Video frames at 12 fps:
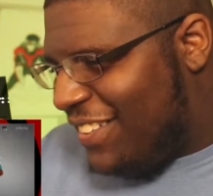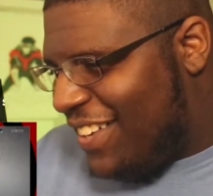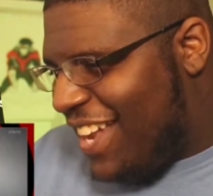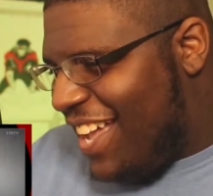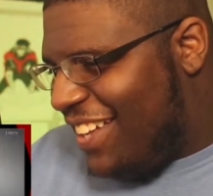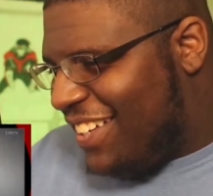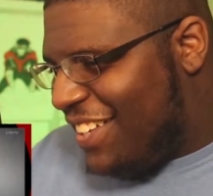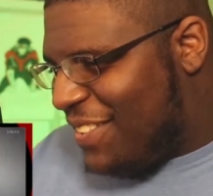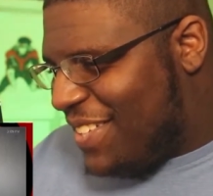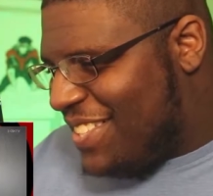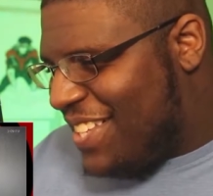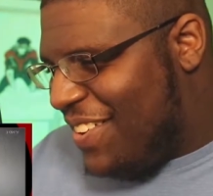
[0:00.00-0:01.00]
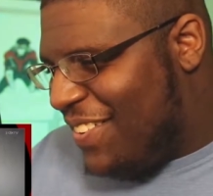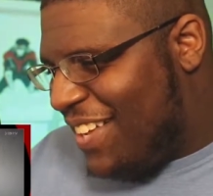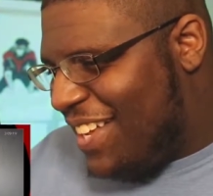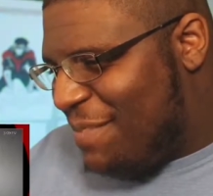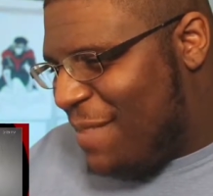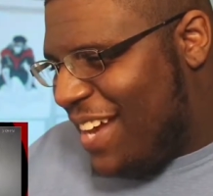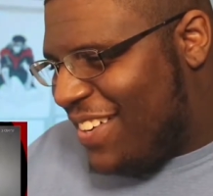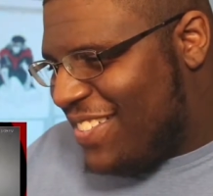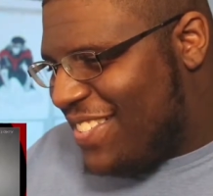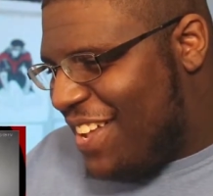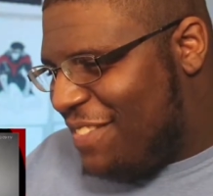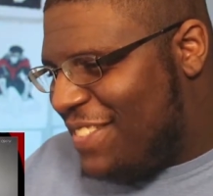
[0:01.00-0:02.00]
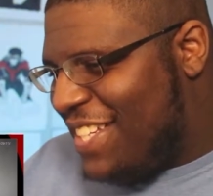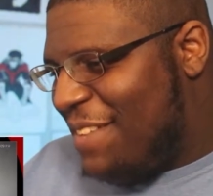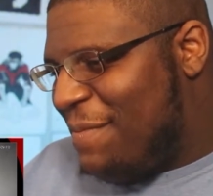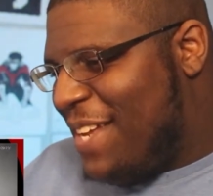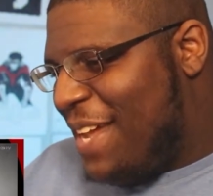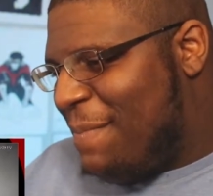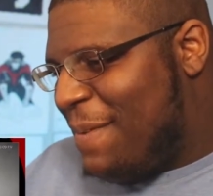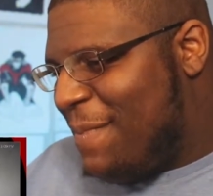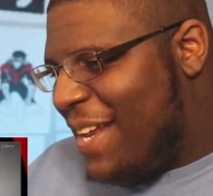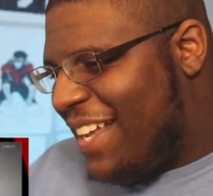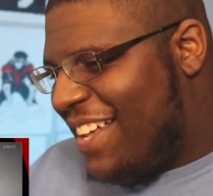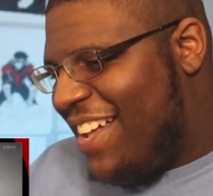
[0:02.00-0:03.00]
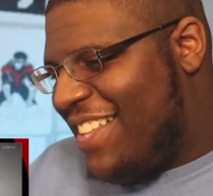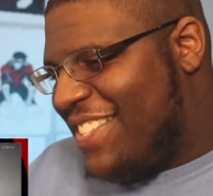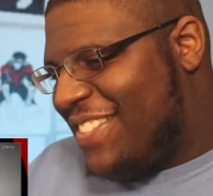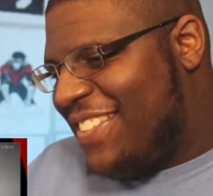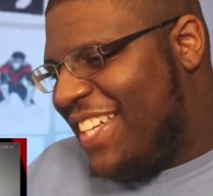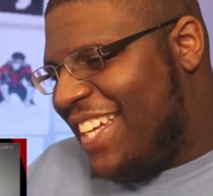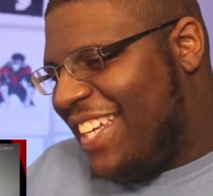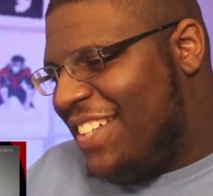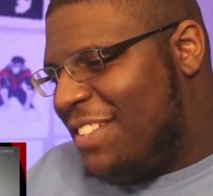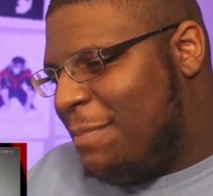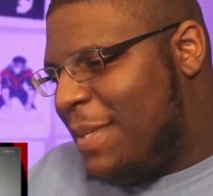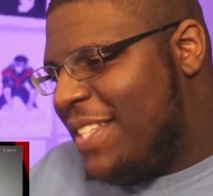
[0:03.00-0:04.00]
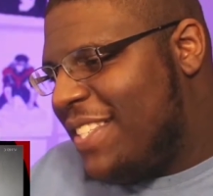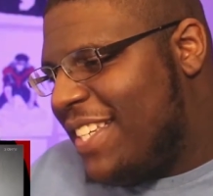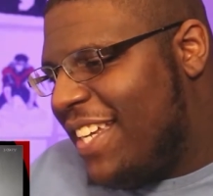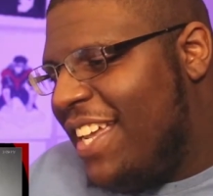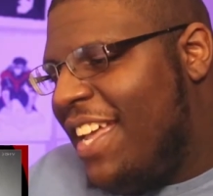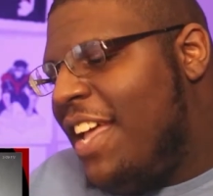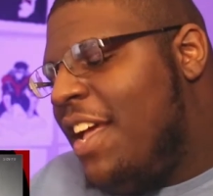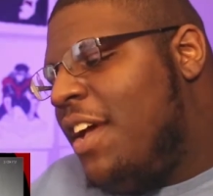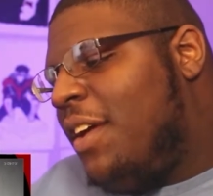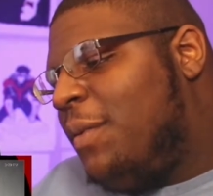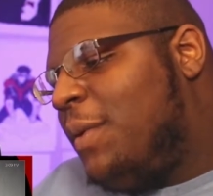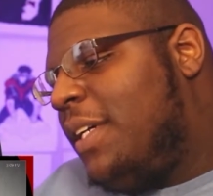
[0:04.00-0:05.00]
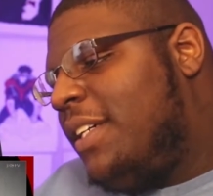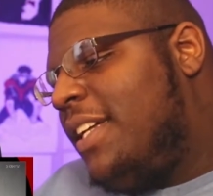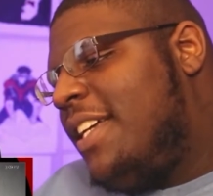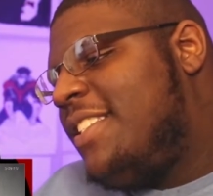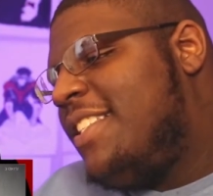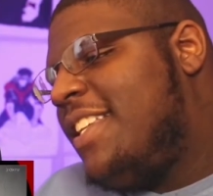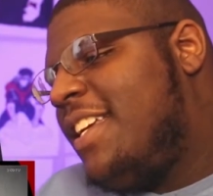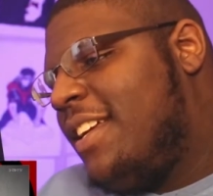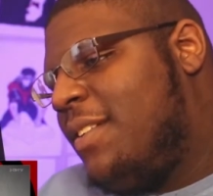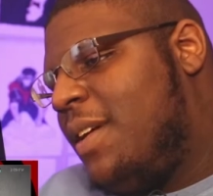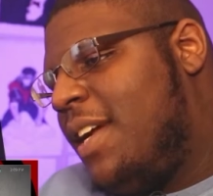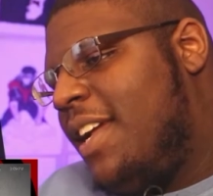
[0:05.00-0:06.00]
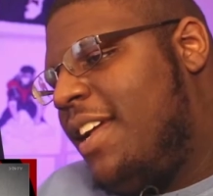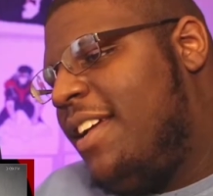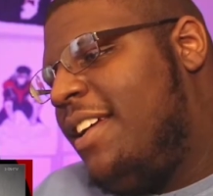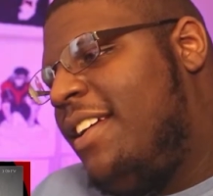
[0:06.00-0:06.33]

reality where Sony and Microsoft teamed up and made a console that killed PC. Well, that's the thing, right?